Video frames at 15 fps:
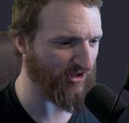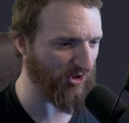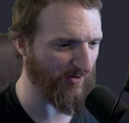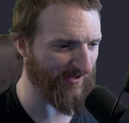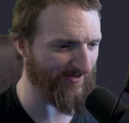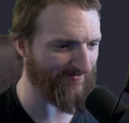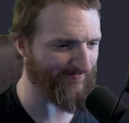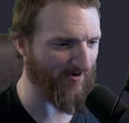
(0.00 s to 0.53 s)

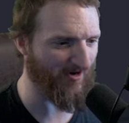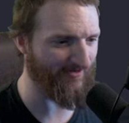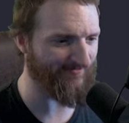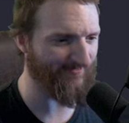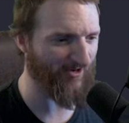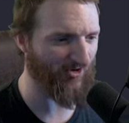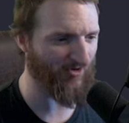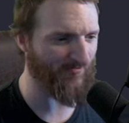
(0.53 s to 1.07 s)
U I font
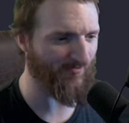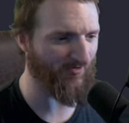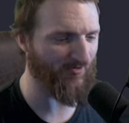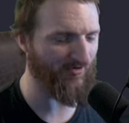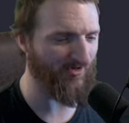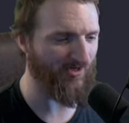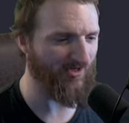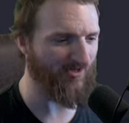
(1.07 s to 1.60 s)
variable,
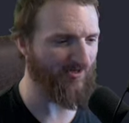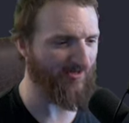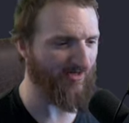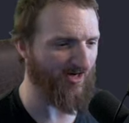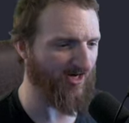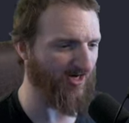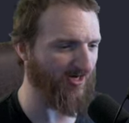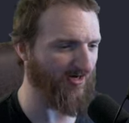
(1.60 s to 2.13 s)

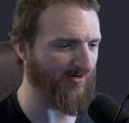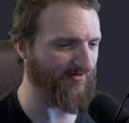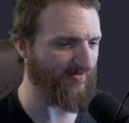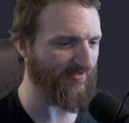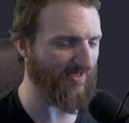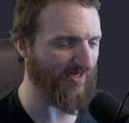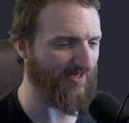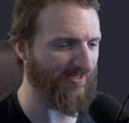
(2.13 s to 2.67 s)
uh,
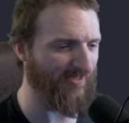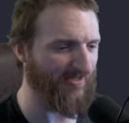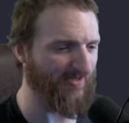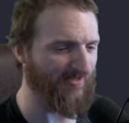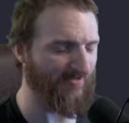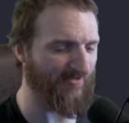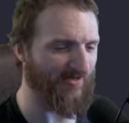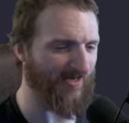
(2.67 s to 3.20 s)

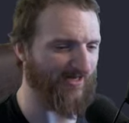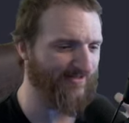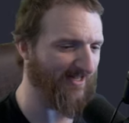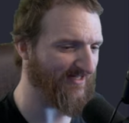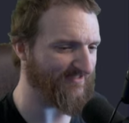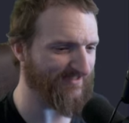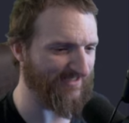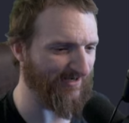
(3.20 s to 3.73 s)
and
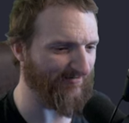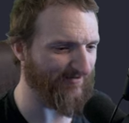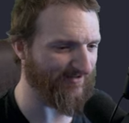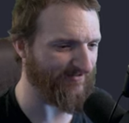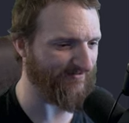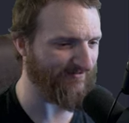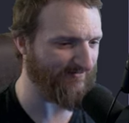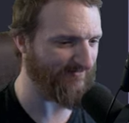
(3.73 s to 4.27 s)
that's
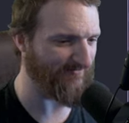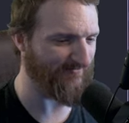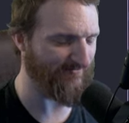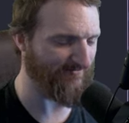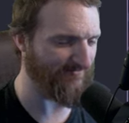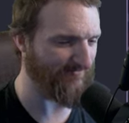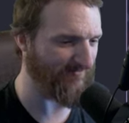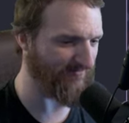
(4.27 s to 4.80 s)
giving
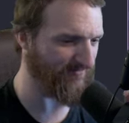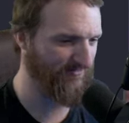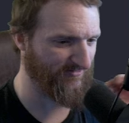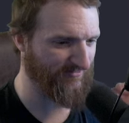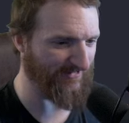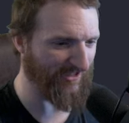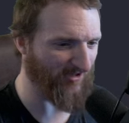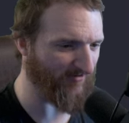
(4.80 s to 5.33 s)

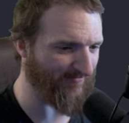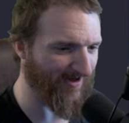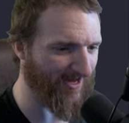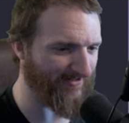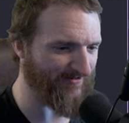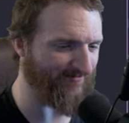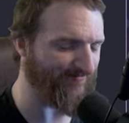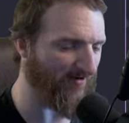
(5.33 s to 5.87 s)

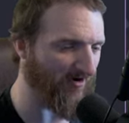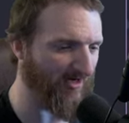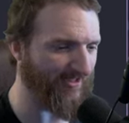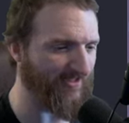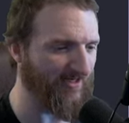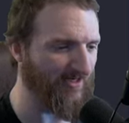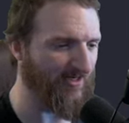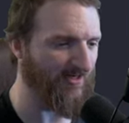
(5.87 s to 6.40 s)
Neovide the font,
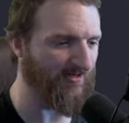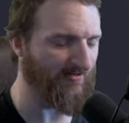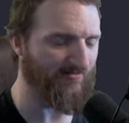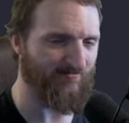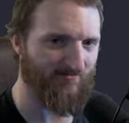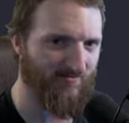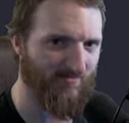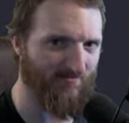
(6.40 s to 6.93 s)

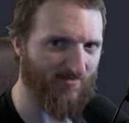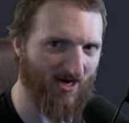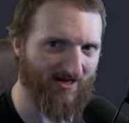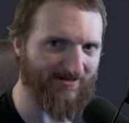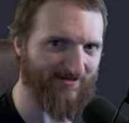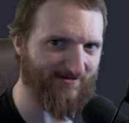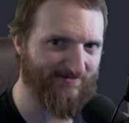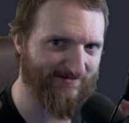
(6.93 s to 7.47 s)

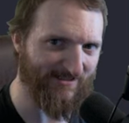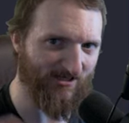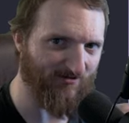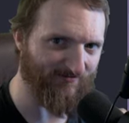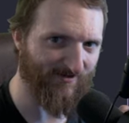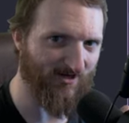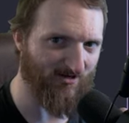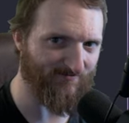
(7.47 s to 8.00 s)
but
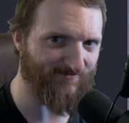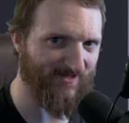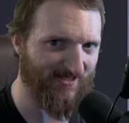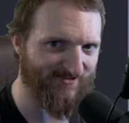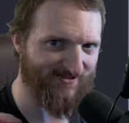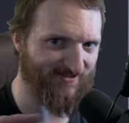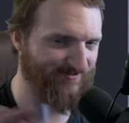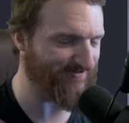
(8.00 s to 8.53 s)
Neovim
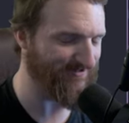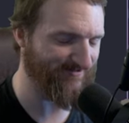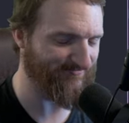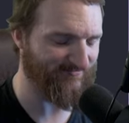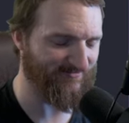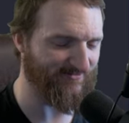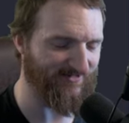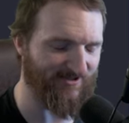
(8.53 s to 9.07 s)
doesn't.
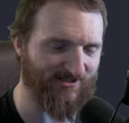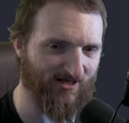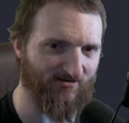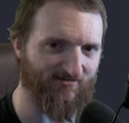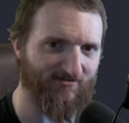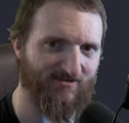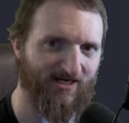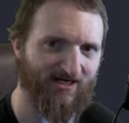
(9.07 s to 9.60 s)
You
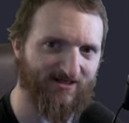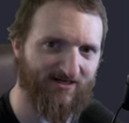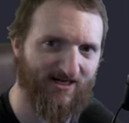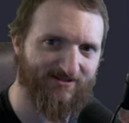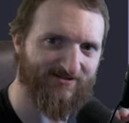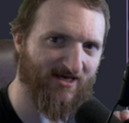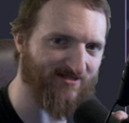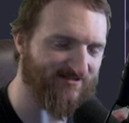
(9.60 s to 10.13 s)
know, it,
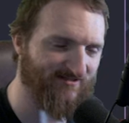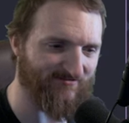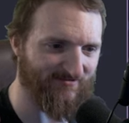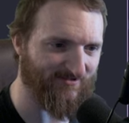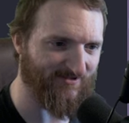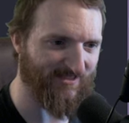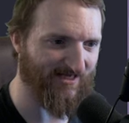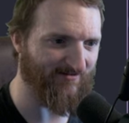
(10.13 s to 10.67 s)
it doesn't
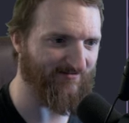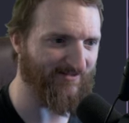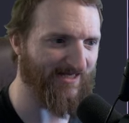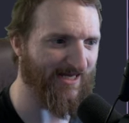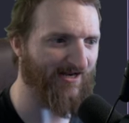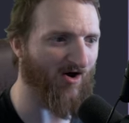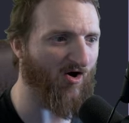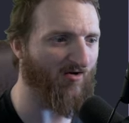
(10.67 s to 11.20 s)

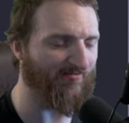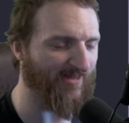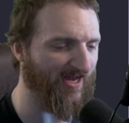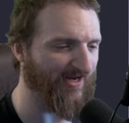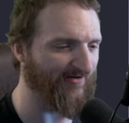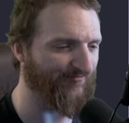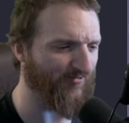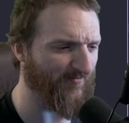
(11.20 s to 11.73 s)
get all of that
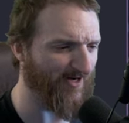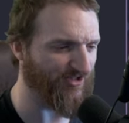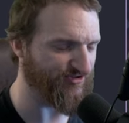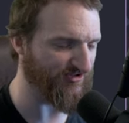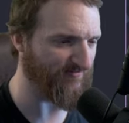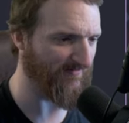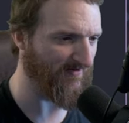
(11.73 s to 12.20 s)
information.